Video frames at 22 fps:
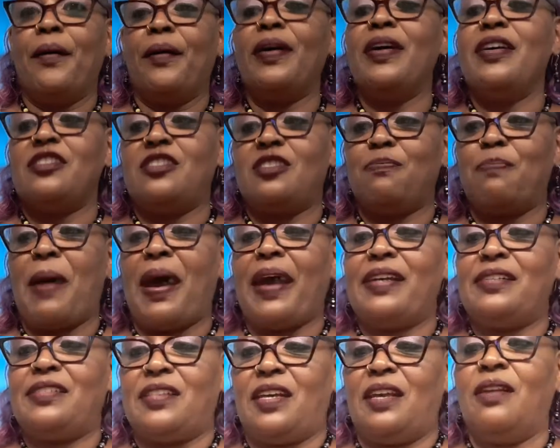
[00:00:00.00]
it's
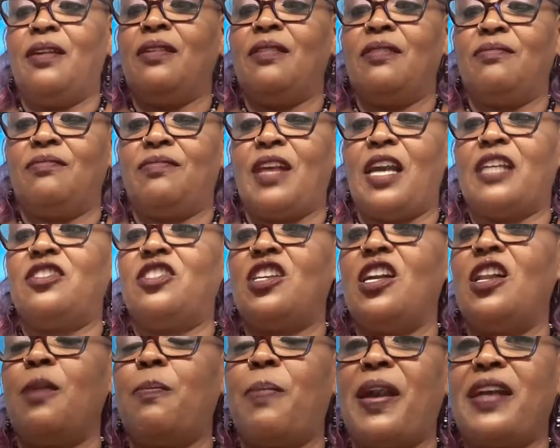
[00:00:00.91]
spicy. That
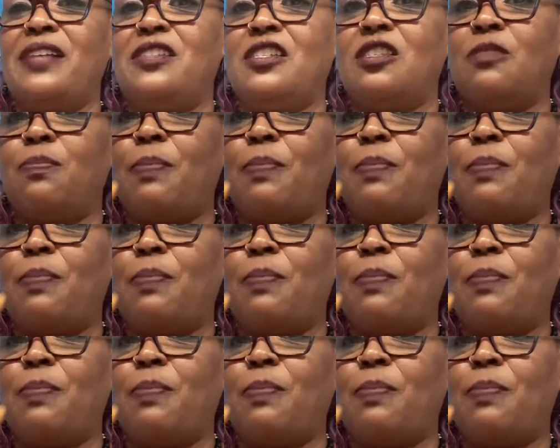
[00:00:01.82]
chili paste is